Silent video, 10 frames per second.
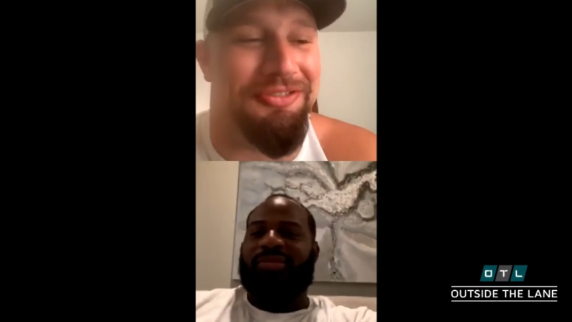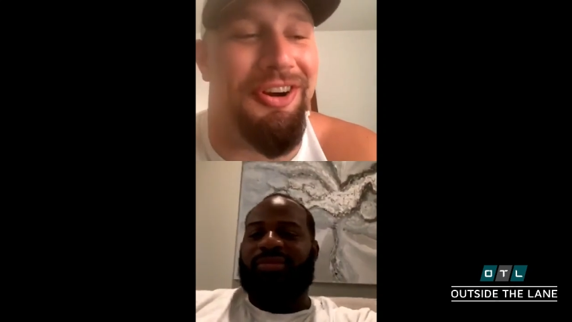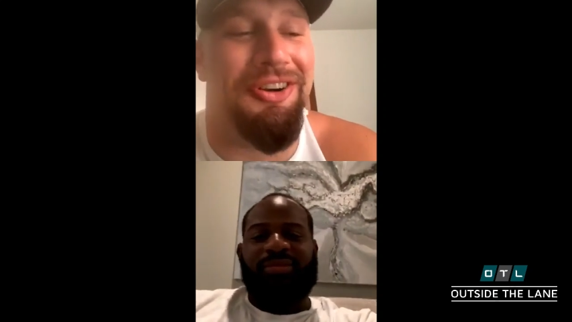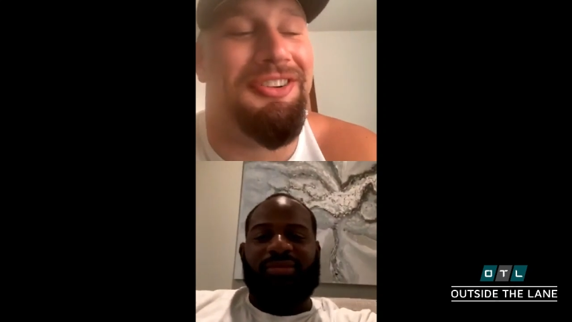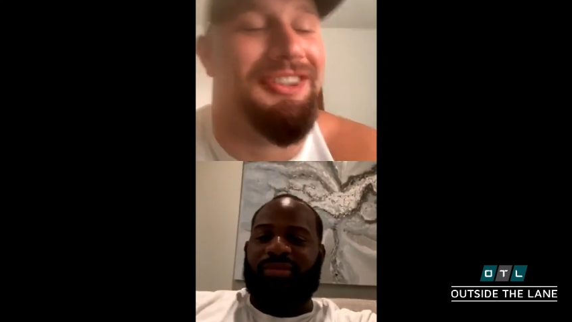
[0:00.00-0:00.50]

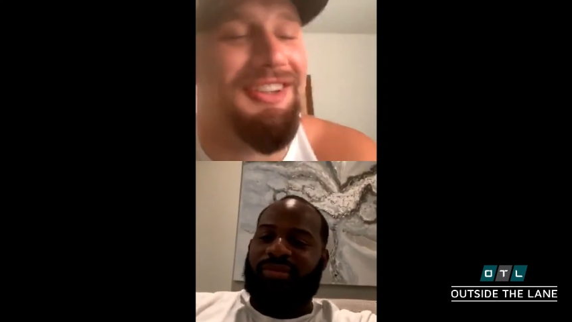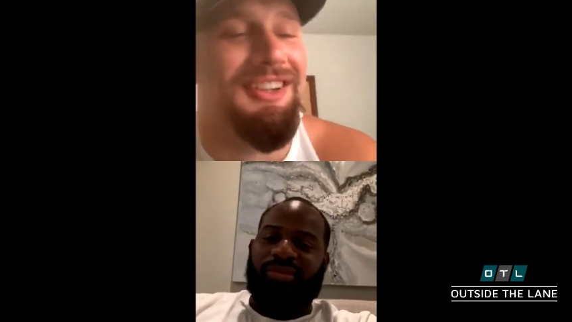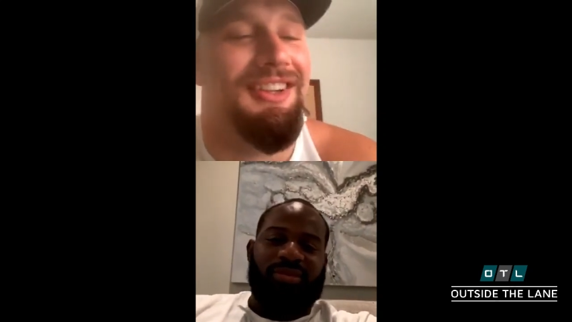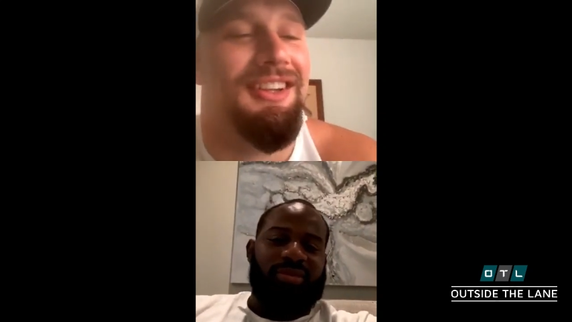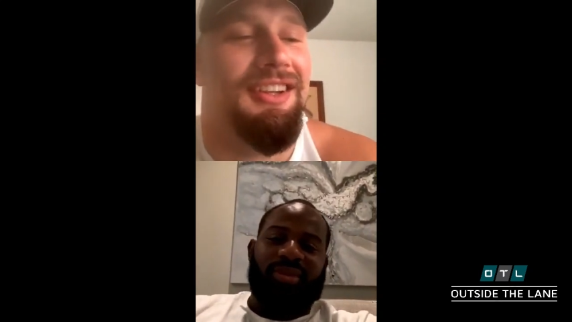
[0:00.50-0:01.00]
Speaker 1: fault.
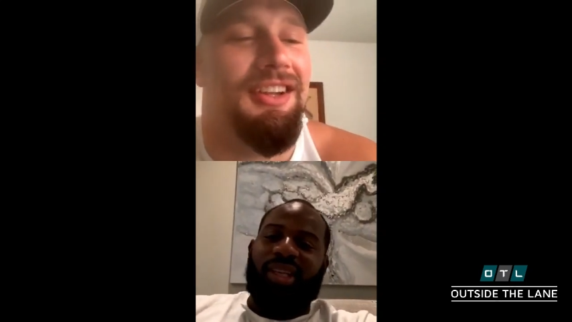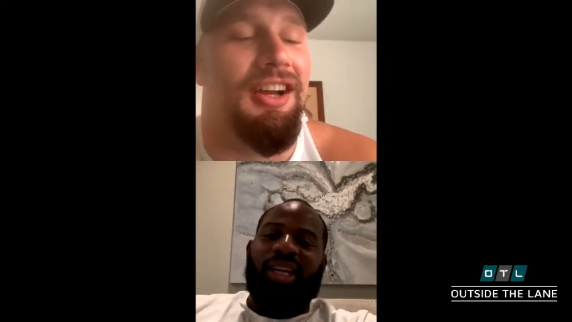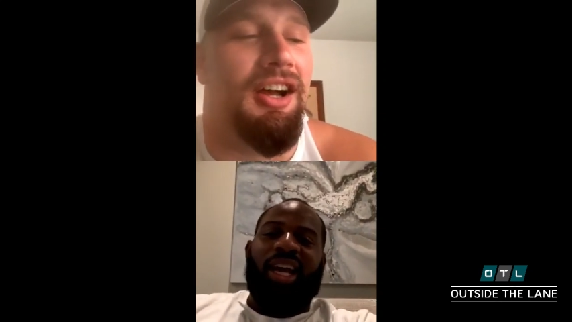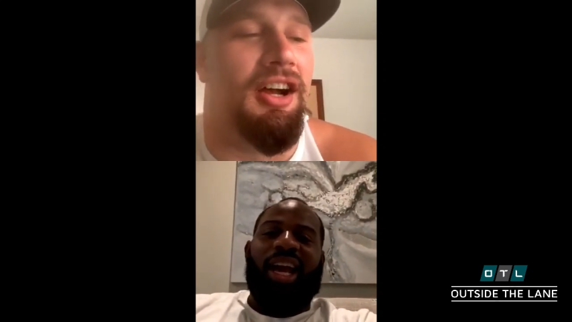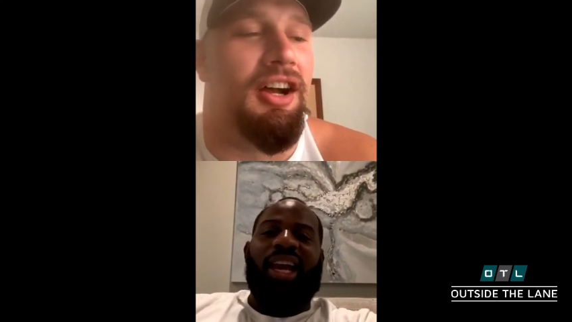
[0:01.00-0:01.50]

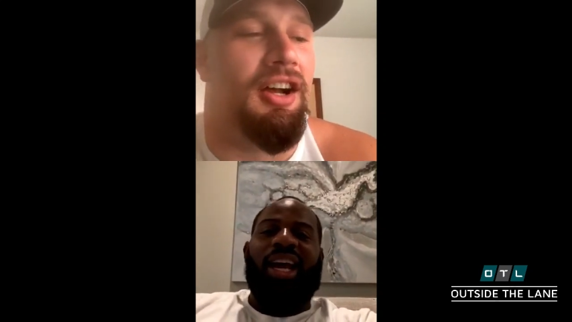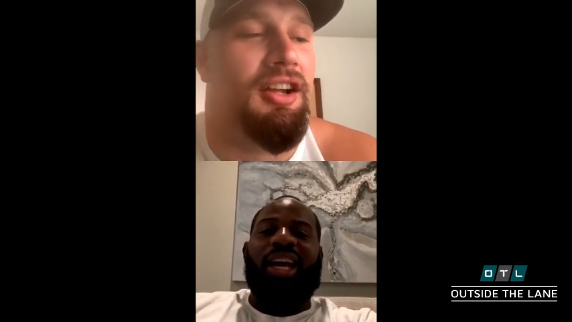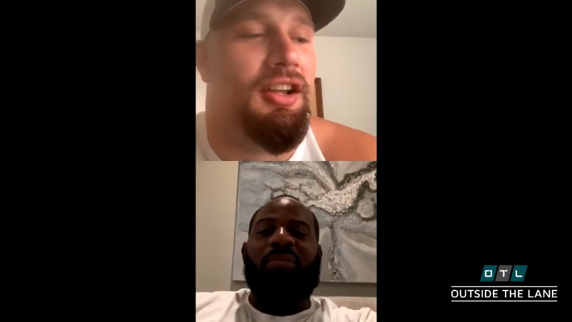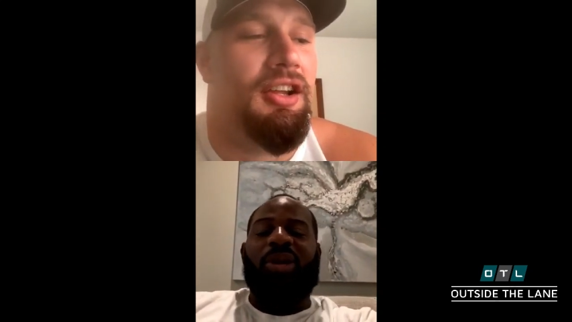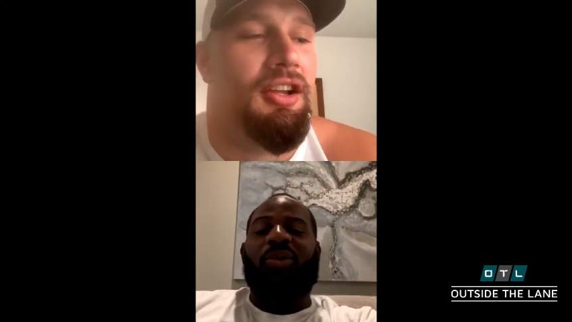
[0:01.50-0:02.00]
Uh, hey,
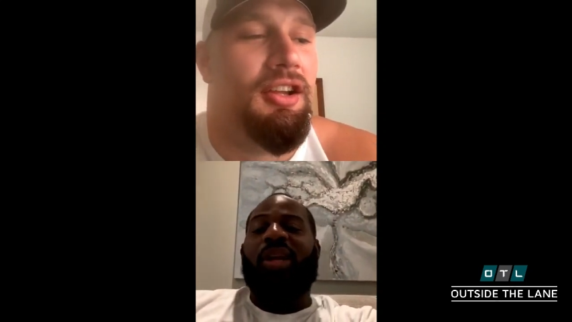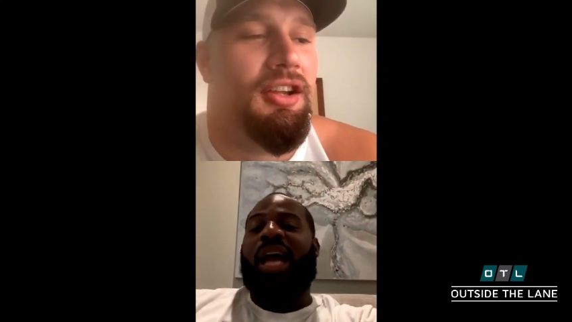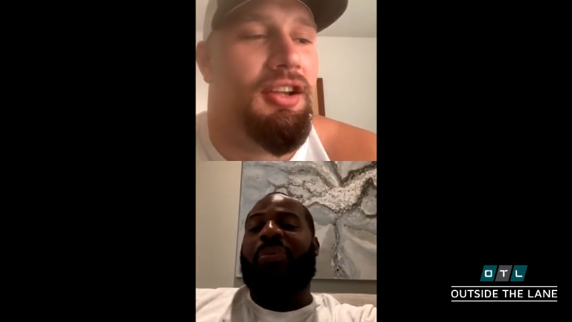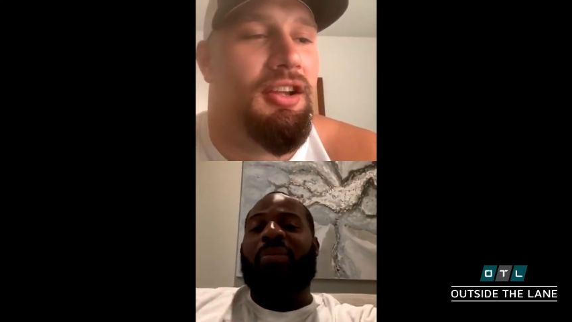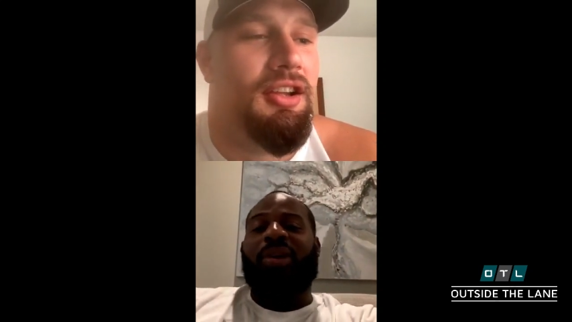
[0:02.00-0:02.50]
but what a
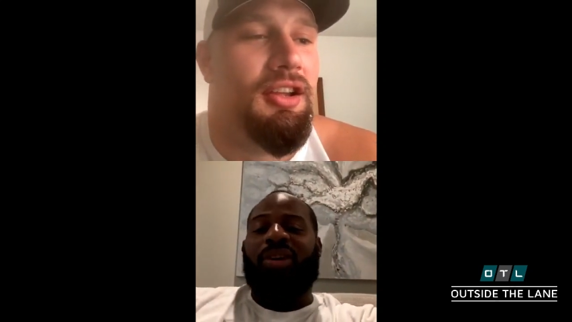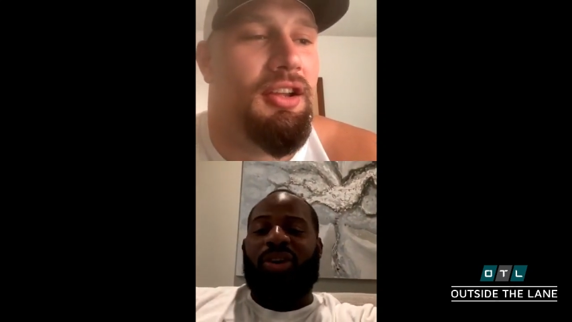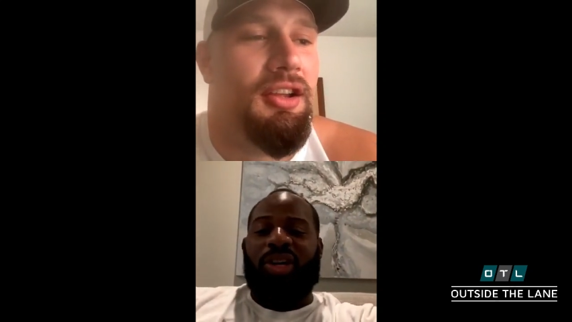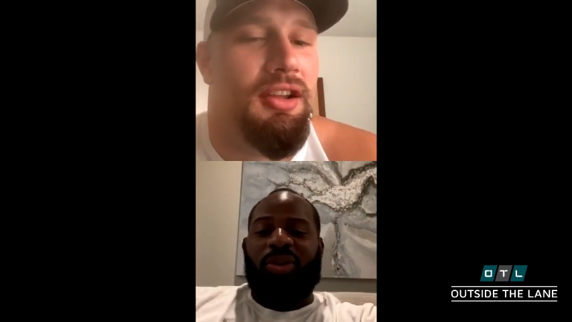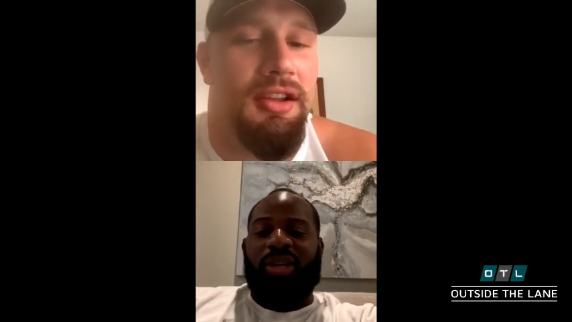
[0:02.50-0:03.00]
lot of people don't
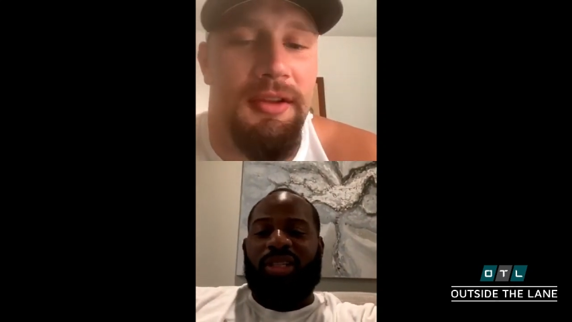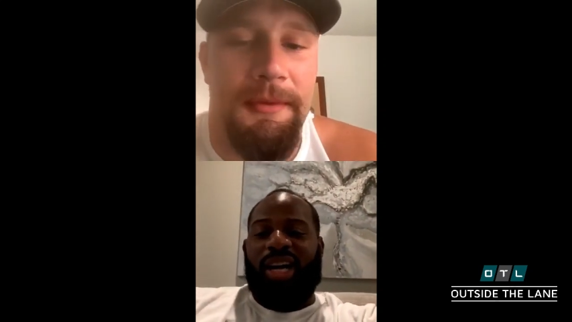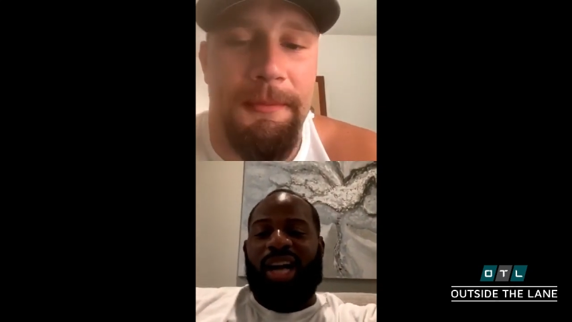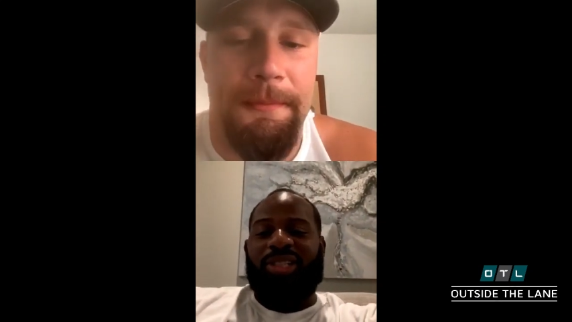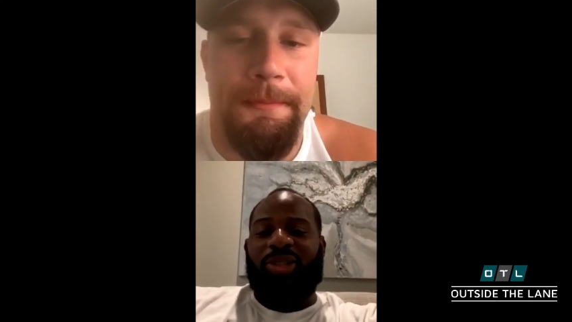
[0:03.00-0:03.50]
know though is in
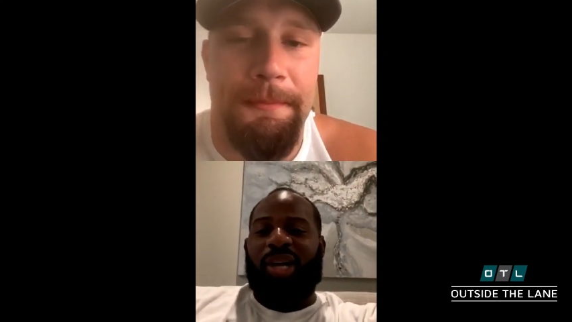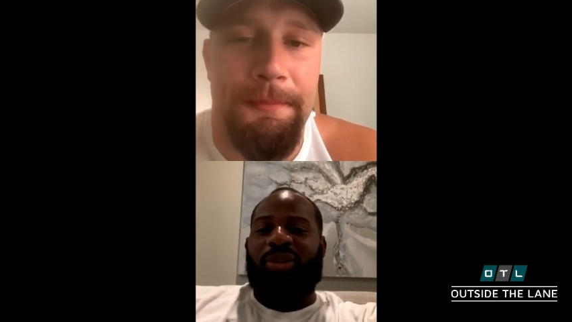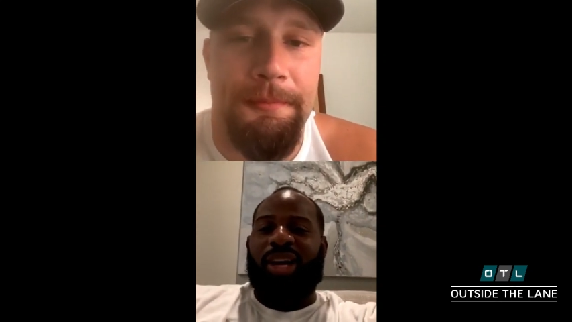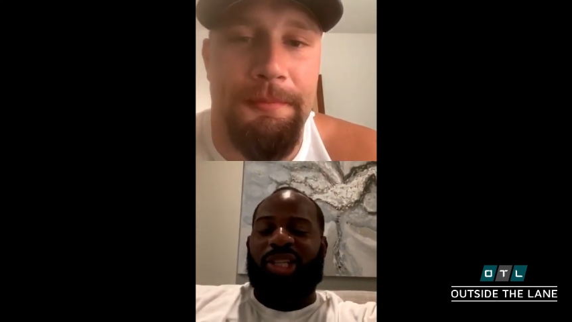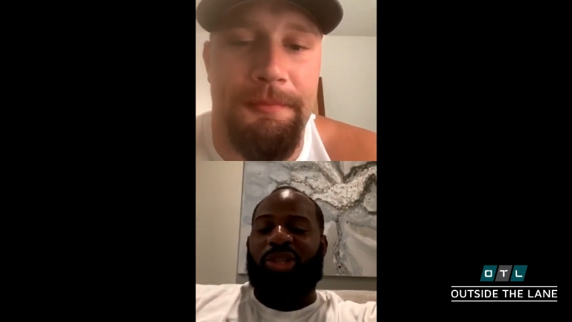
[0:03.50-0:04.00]
high school I
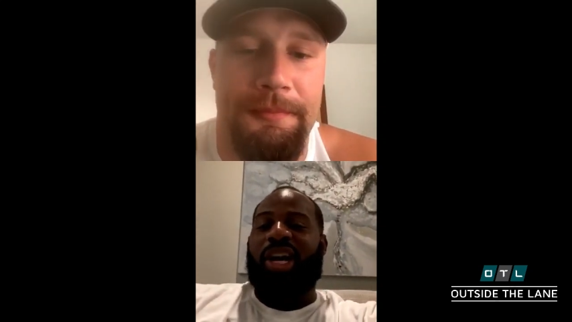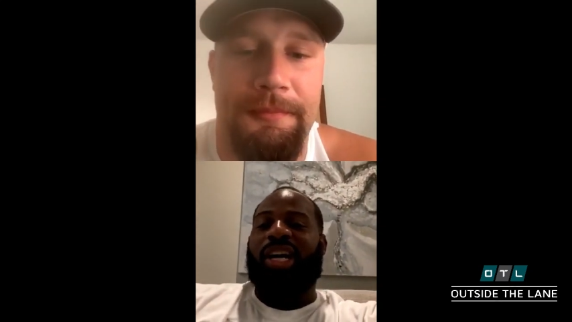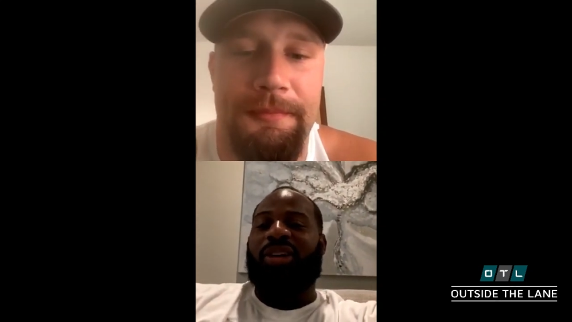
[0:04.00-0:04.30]
ran track.